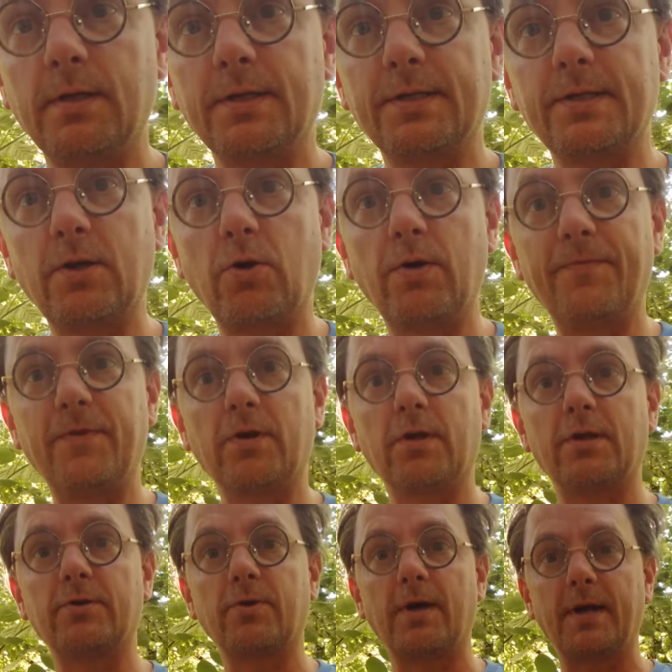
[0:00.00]
if you're going
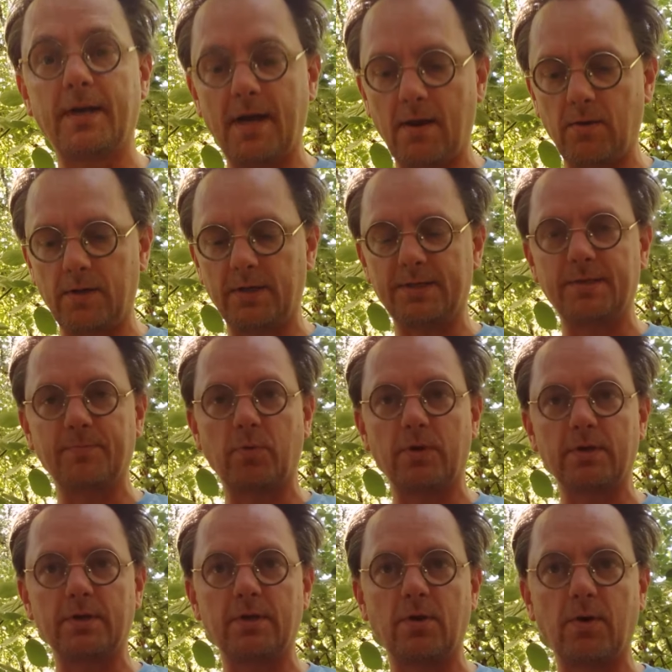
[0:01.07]
to try it out, it's
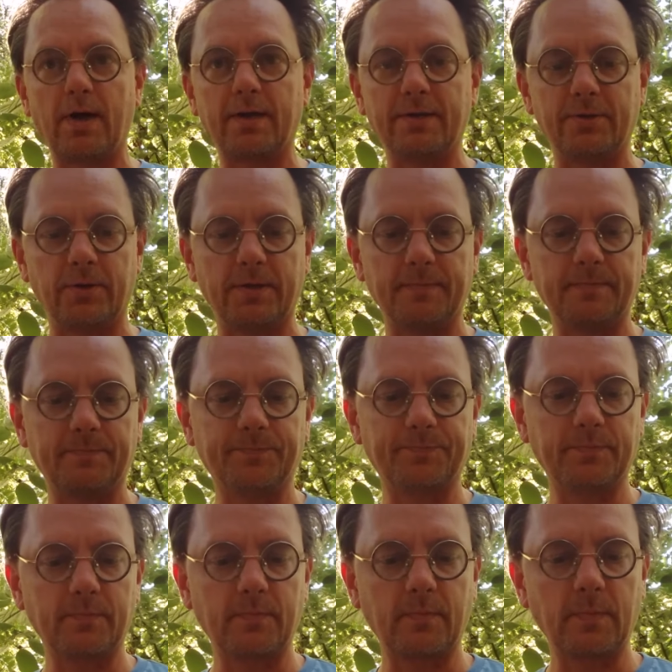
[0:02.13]
important to know how to do it.
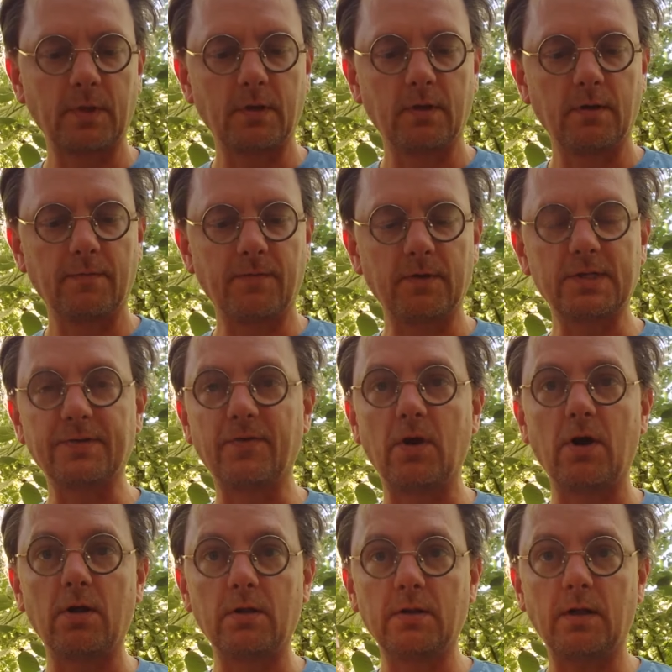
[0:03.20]
First of
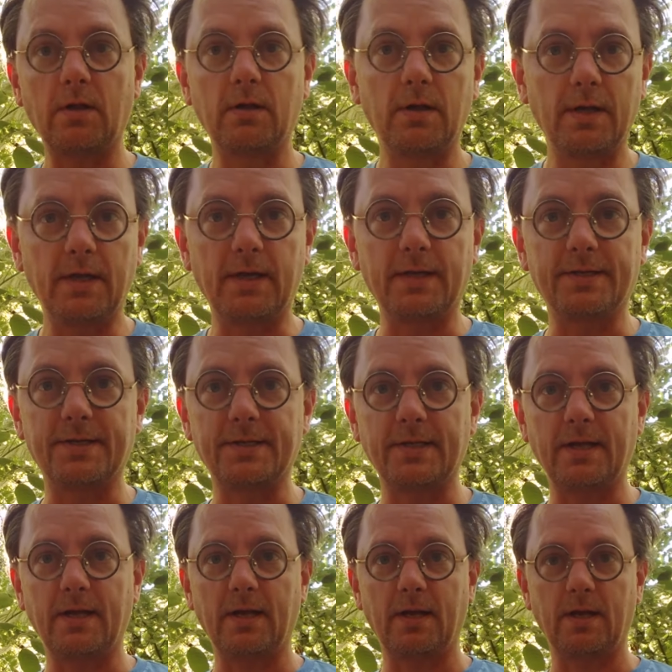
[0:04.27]
all, it's
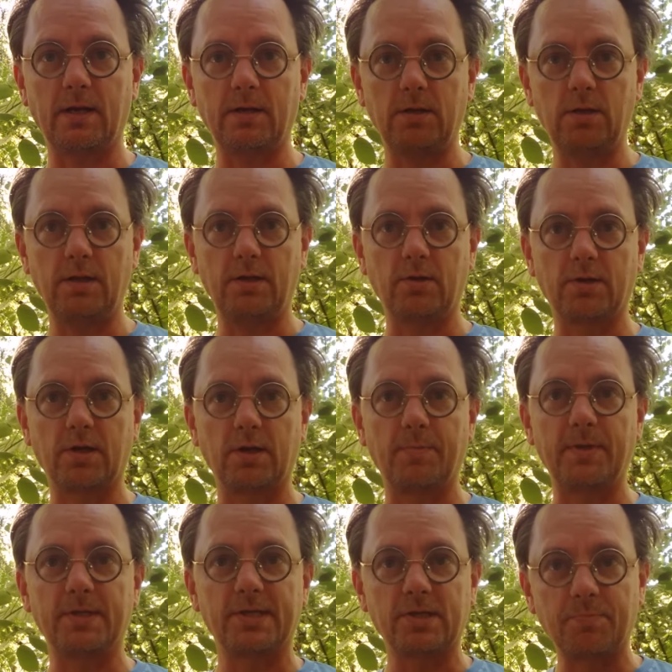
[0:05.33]
you're going to
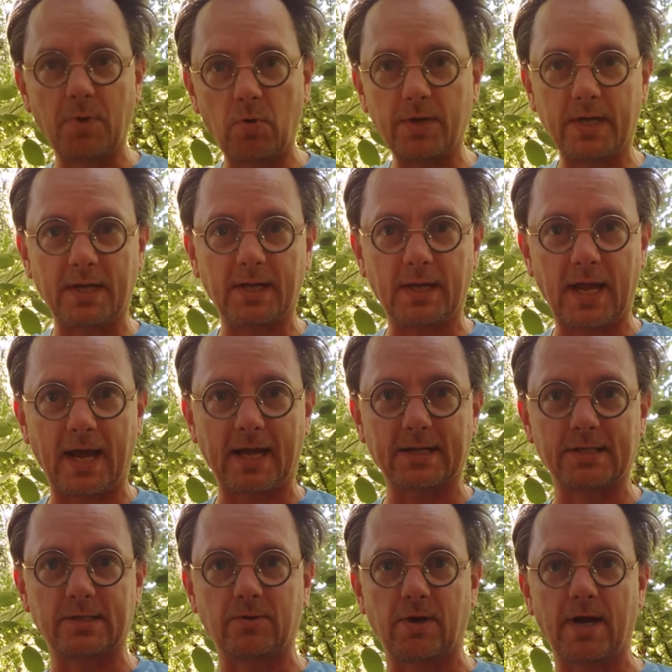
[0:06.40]
be smoking an
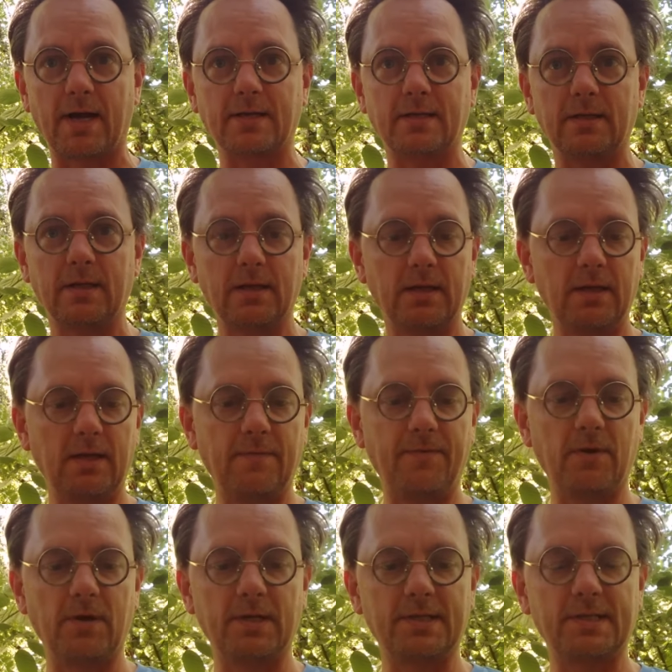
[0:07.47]
extract. If
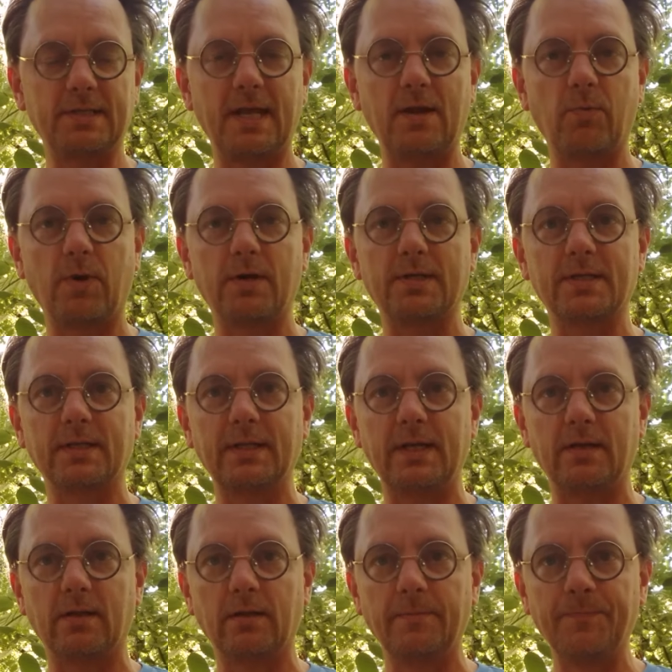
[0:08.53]
you're in a state where it's
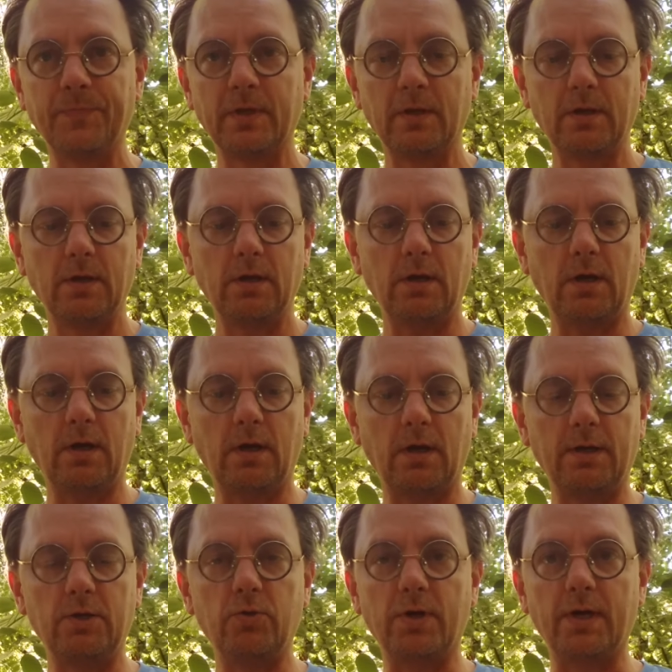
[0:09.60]
legal,
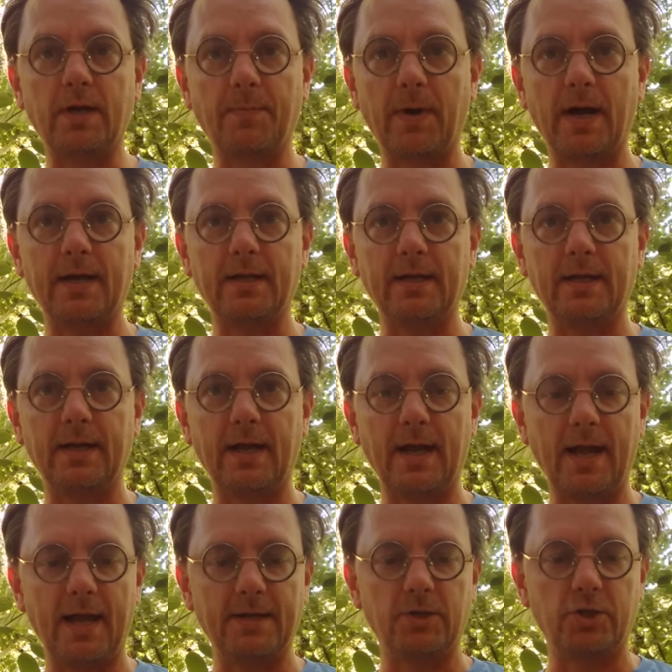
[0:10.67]
you can buy it in a
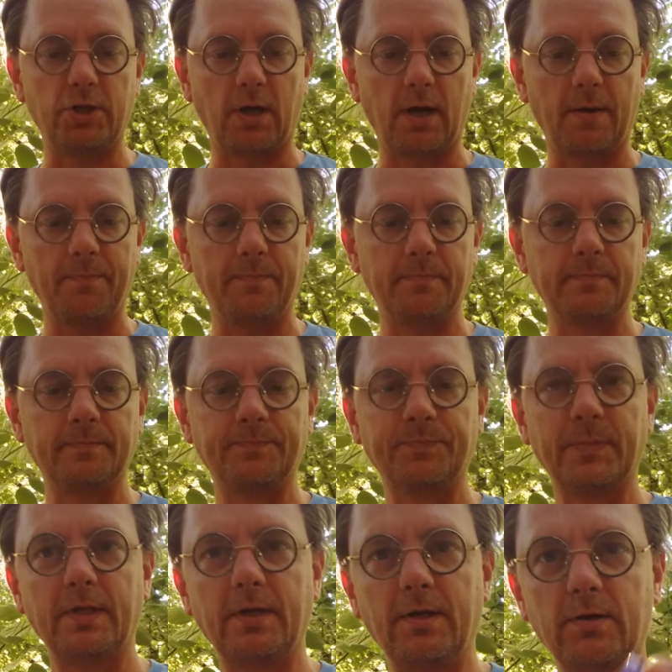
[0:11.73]
head shop.
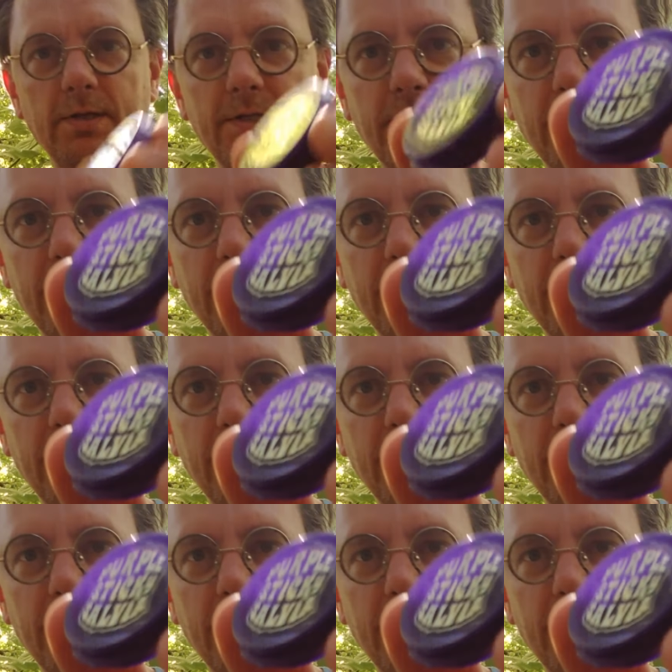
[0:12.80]
Here's